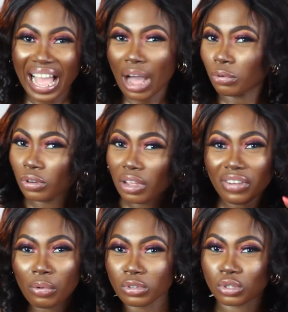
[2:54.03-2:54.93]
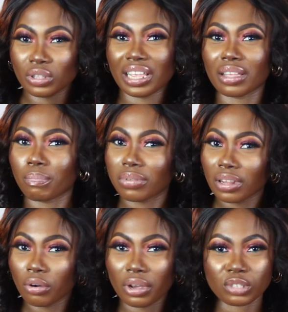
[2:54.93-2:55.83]
I would never want to
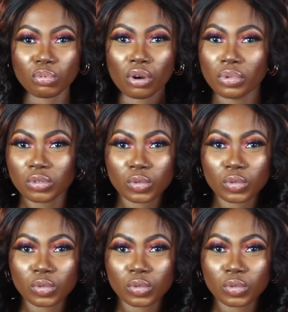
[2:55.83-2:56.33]
play or experiment